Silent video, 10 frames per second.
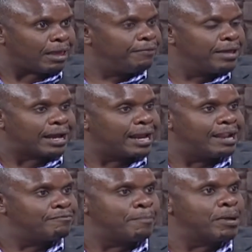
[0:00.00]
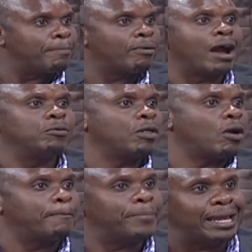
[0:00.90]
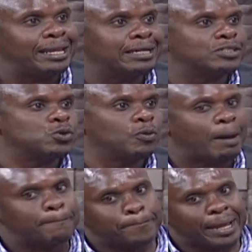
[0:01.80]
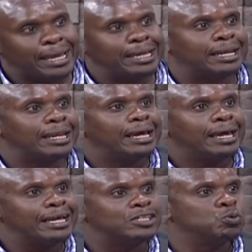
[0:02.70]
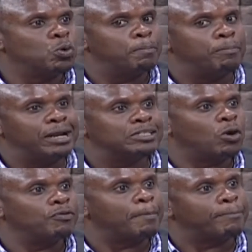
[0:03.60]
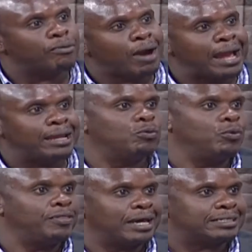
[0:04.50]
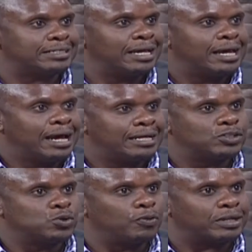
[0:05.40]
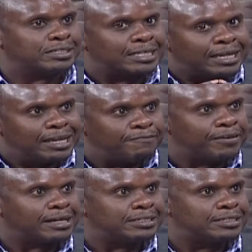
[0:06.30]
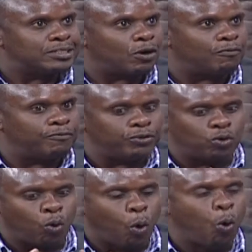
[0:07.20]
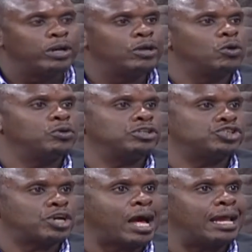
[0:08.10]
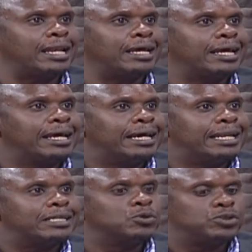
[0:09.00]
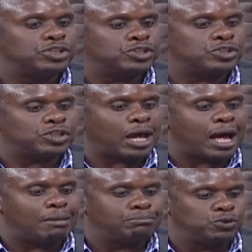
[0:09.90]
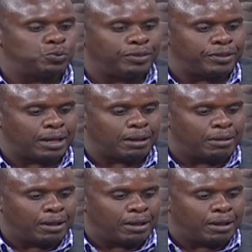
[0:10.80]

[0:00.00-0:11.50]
There can never be a pride without a pain. And so that pain is what brings on the pride with it. And so that significance of, holding on your child does not just comes with the